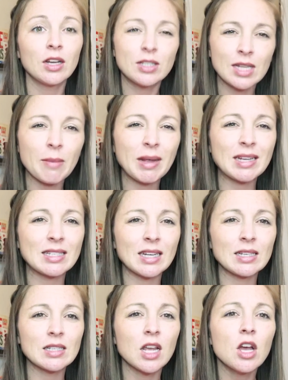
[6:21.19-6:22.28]
Does that make
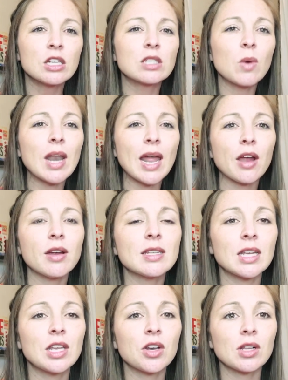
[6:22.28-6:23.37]
sense? So what
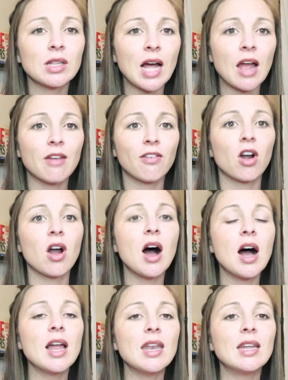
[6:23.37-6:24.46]
areas in your life are
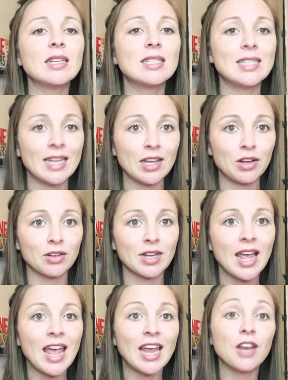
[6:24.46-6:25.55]
untilled?
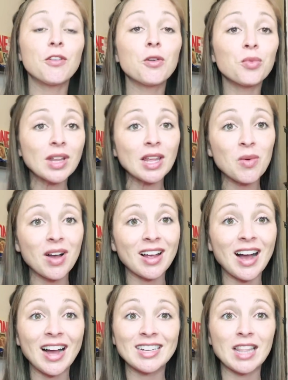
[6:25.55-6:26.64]
And if you really want
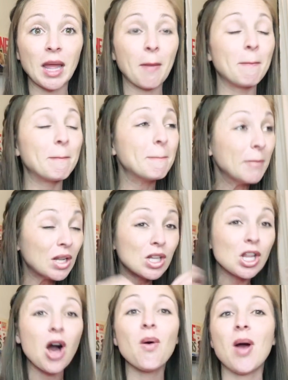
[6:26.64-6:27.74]
God to like
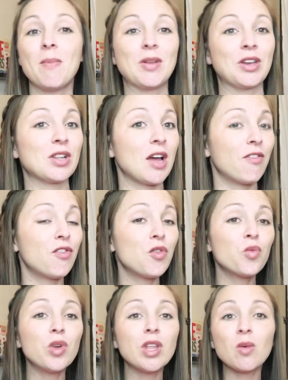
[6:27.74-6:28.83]
blow up in your life, if you
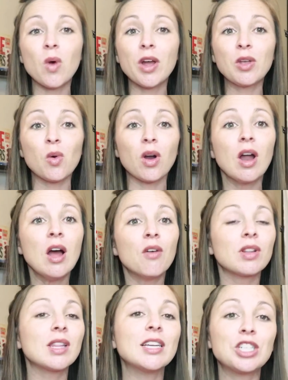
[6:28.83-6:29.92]
really want your
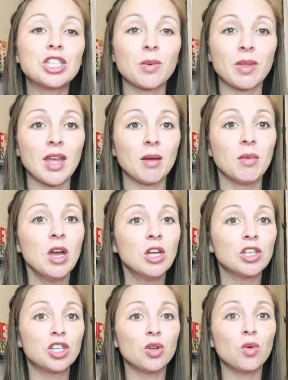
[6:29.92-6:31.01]
relationship with Him
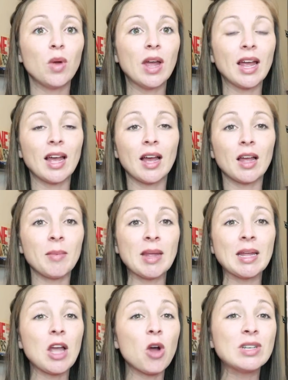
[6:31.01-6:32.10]
to, I
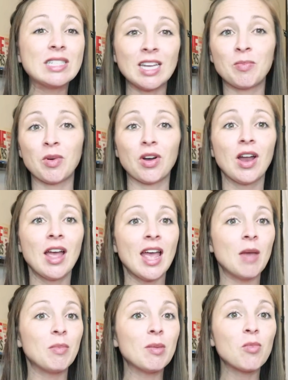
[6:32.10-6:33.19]
mean, go deeper
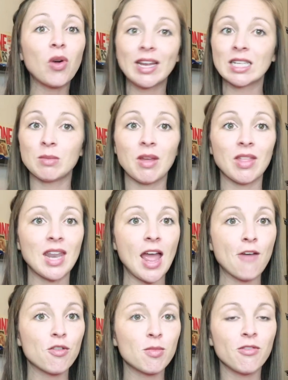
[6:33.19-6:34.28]
and be more intimate than
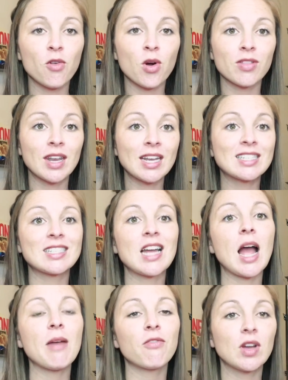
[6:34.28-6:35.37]
ever before, then it's
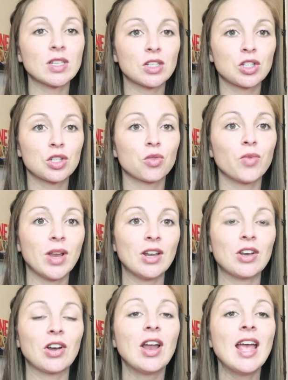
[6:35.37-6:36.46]
time for us to
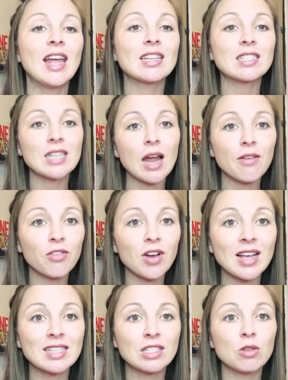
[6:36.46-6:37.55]
surrender, and it's time for
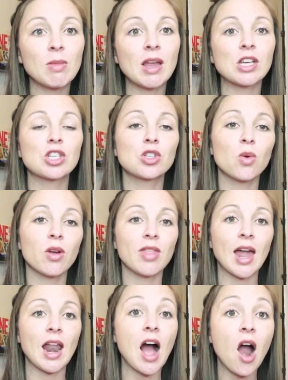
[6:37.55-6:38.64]
us to make sure
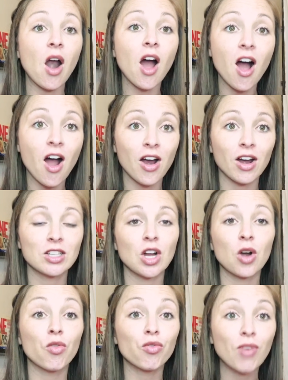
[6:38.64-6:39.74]
that our hearts
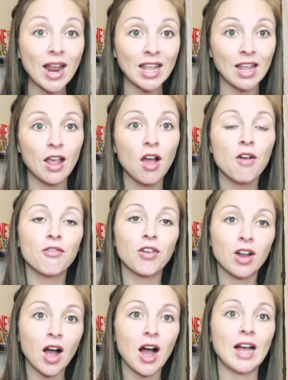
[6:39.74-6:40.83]
are ready for
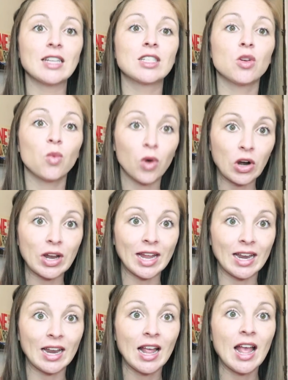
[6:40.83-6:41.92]
God to work
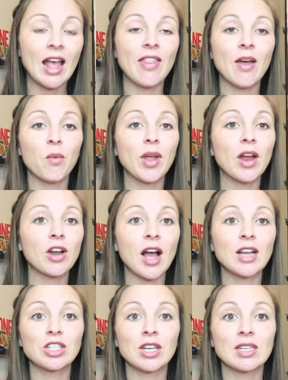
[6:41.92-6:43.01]
in, and that we are
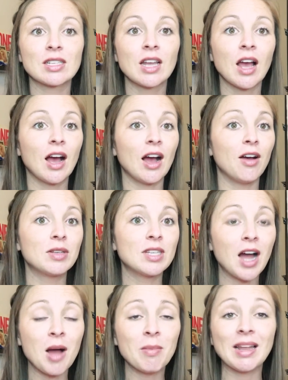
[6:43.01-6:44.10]
not just a
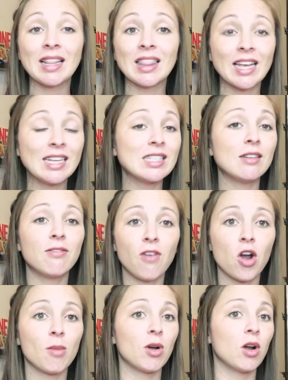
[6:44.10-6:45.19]
dumb and lazy
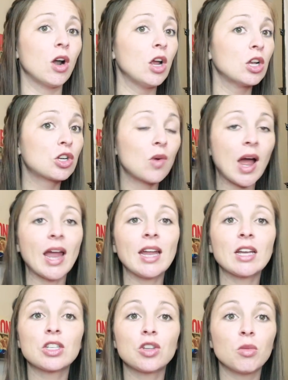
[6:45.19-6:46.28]
farmer
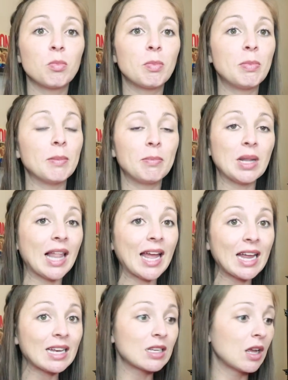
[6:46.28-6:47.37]
trying to
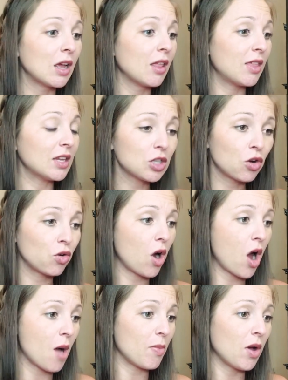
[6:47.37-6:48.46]
plant this
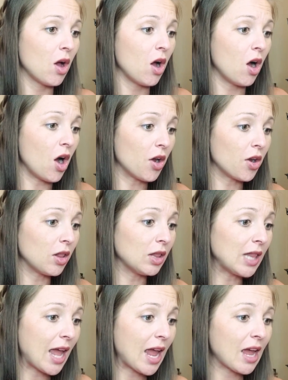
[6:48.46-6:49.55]
crop on a
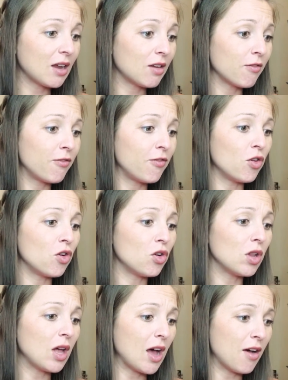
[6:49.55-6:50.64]
land
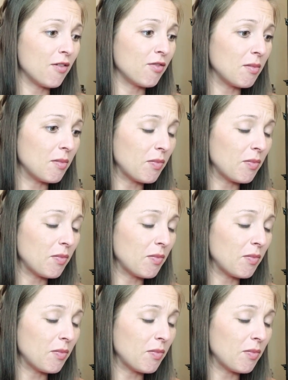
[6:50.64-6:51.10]
full of